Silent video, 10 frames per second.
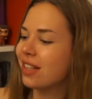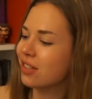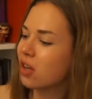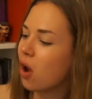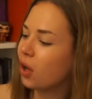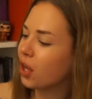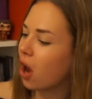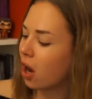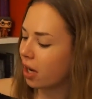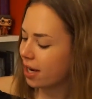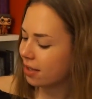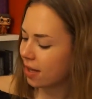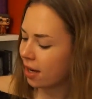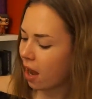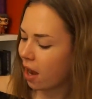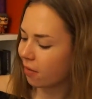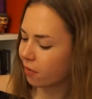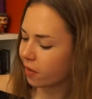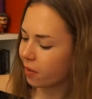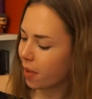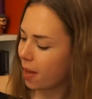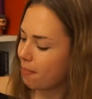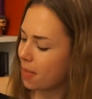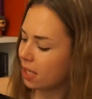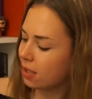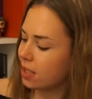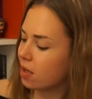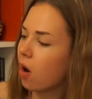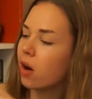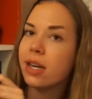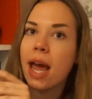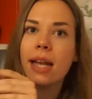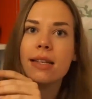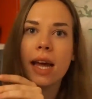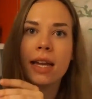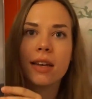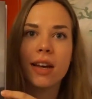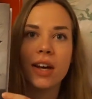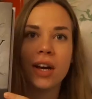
It's called Onyx and Ivory by Mindy Arnett, and